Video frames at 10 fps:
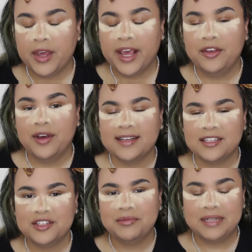Okay, you guys
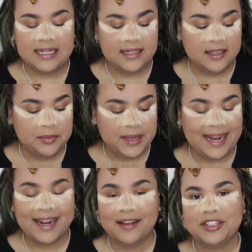are zoomed in a little bit,
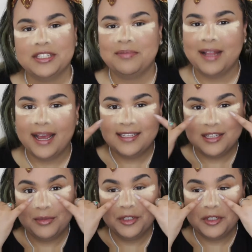and I've just applied
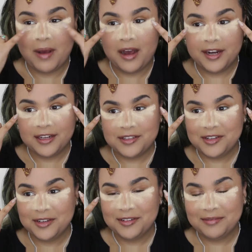some loose powder
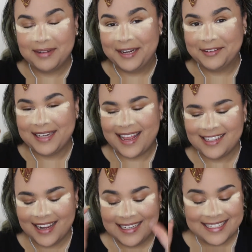to my lower
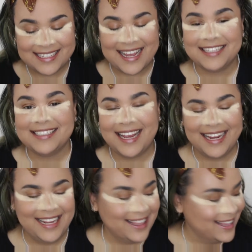lash line to catch
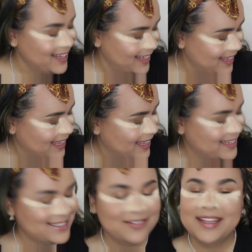anything,
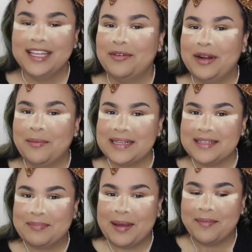because I really don't want to
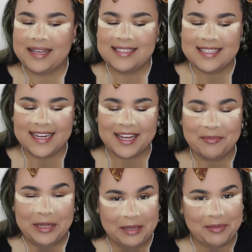mess up my base today.
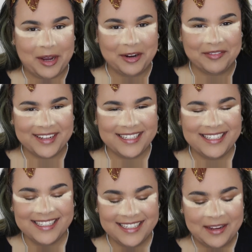I'm really proud of it.